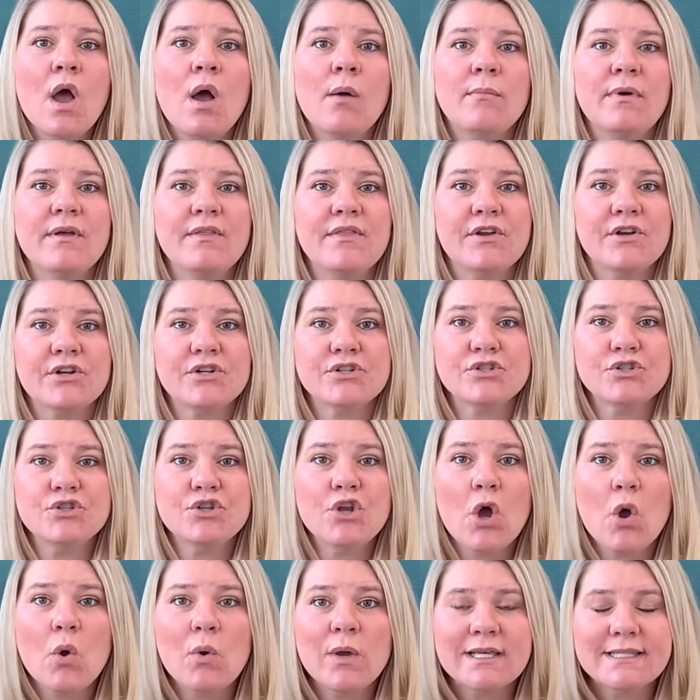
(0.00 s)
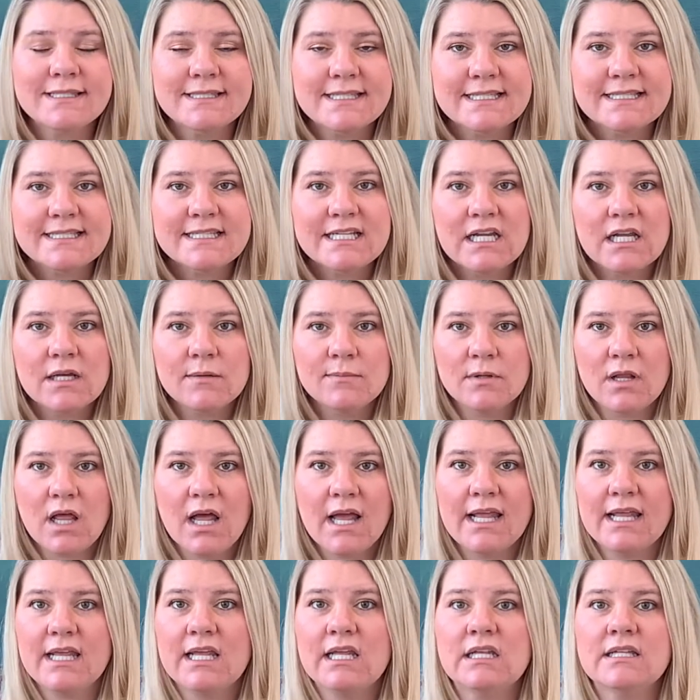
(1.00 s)
but there's no existing
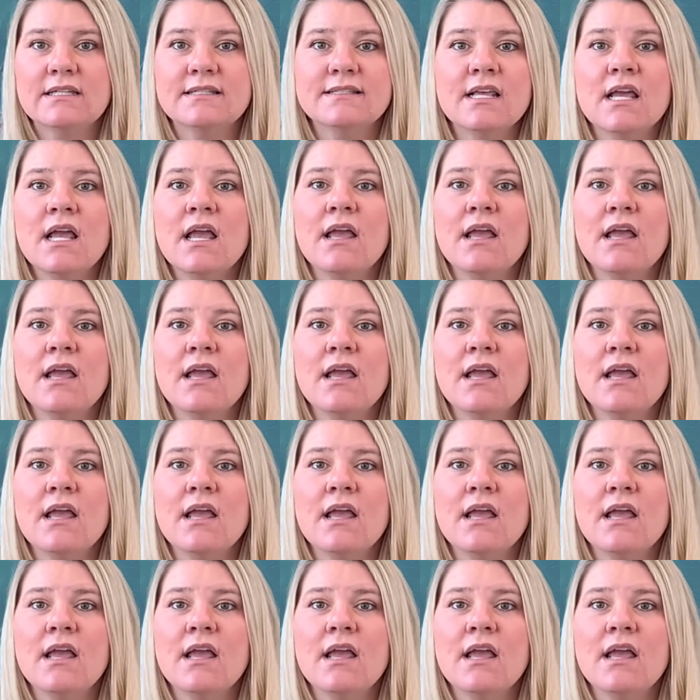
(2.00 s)
appliance